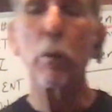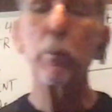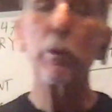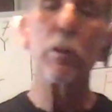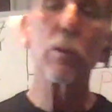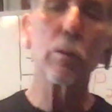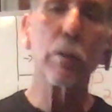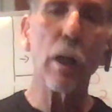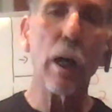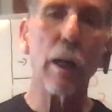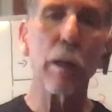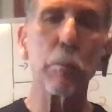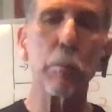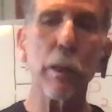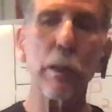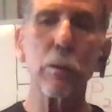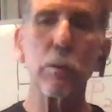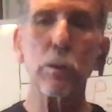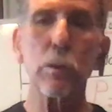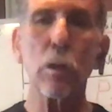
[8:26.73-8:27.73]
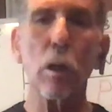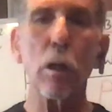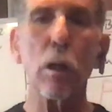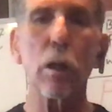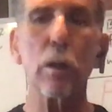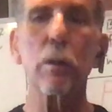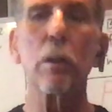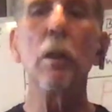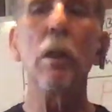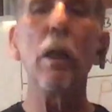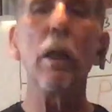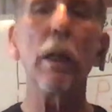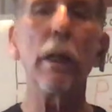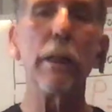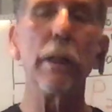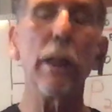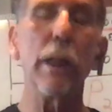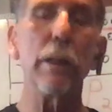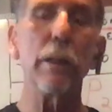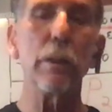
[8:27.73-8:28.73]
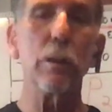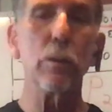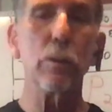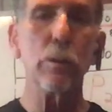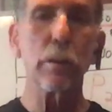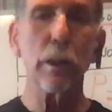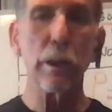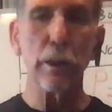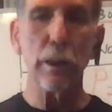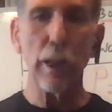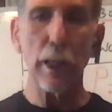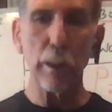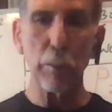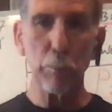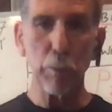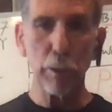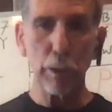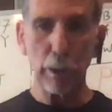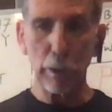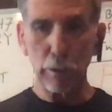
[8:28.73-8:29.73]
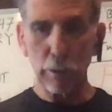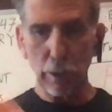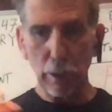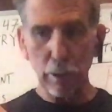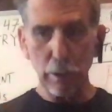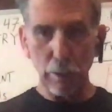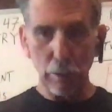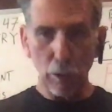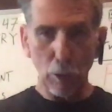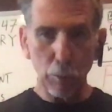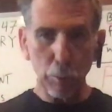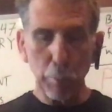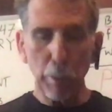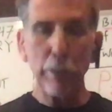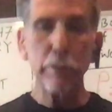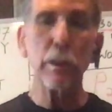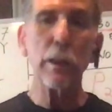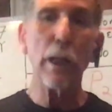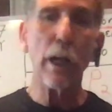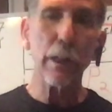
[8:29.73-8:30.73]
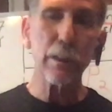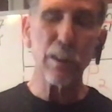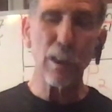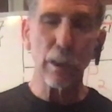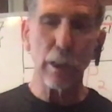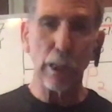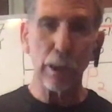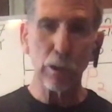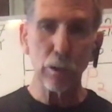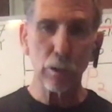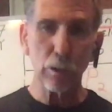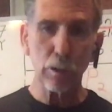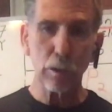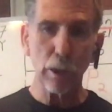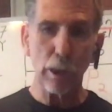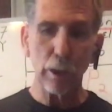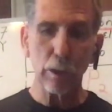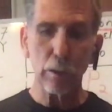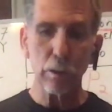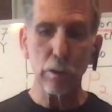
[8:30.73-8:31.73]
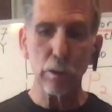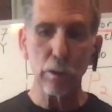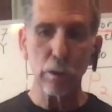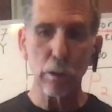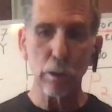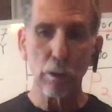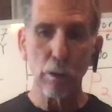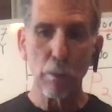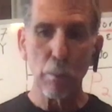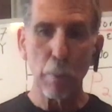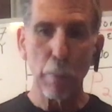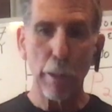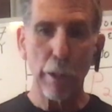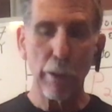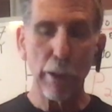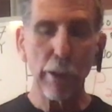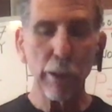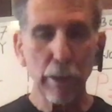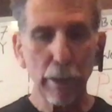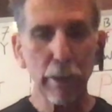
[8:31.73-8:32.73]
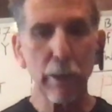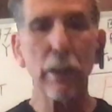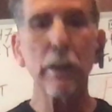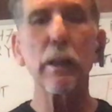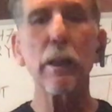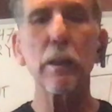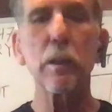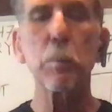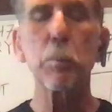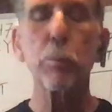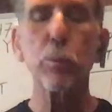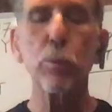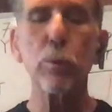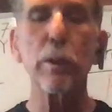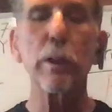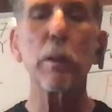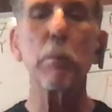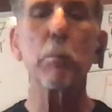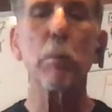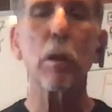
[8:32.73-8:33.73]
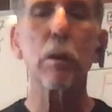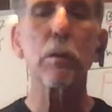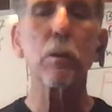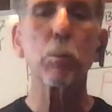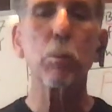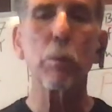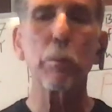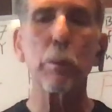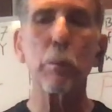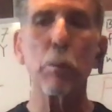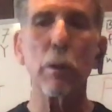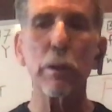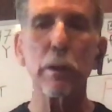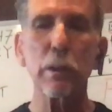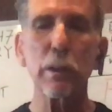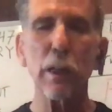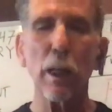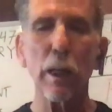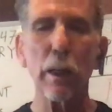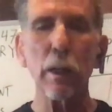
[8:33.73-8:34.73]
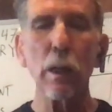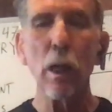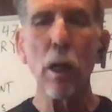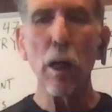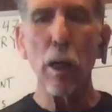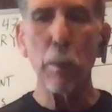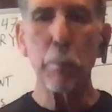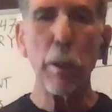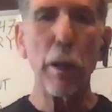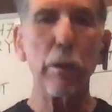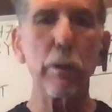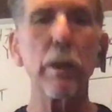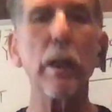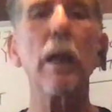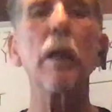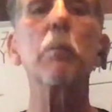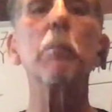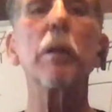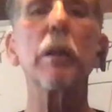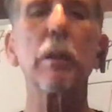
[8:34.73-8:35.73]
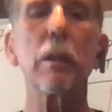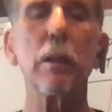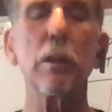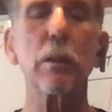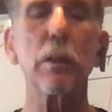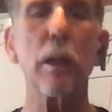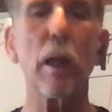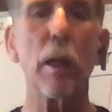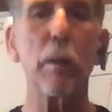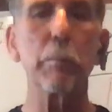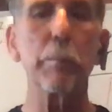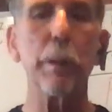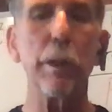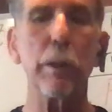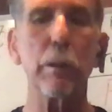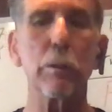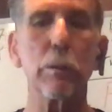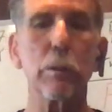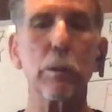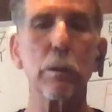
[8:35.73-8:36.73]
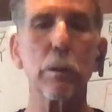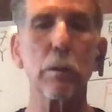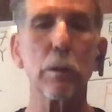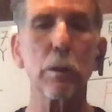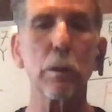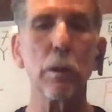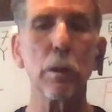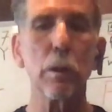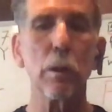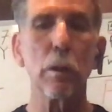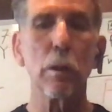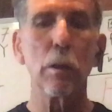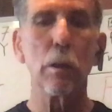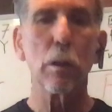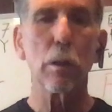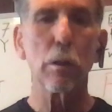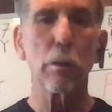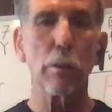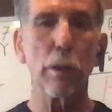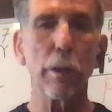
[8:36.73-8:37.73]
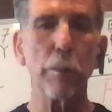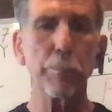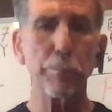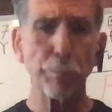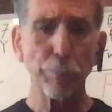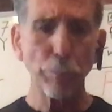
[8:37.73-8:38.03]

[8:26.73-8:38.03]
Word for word: what your nonmetals are, and then you can name things and know about the oxidation states. All right, I think that's pretty much what we want to say about naming these compounds. All right,